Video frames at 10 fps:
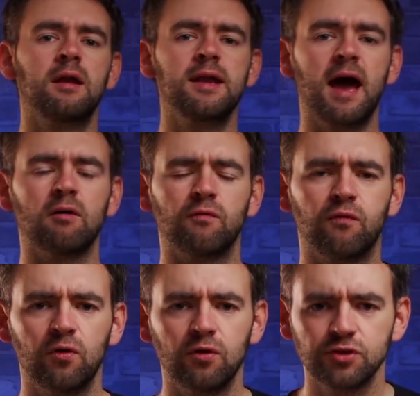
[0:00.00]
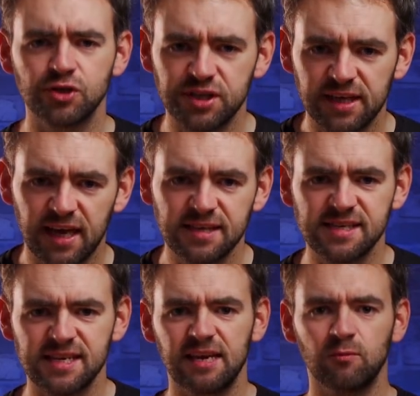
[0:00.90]
Now, for just in
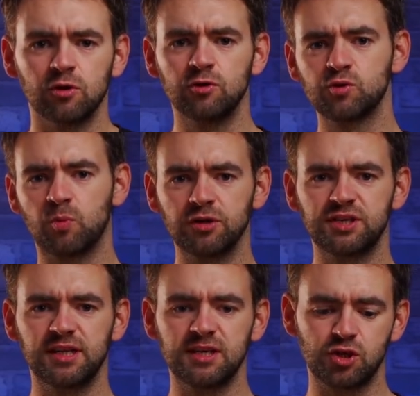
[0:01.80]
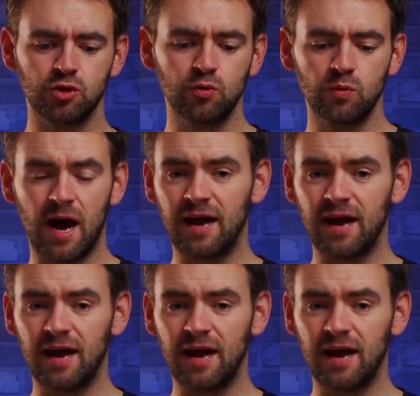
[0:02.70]
case there's anyone who's watching this who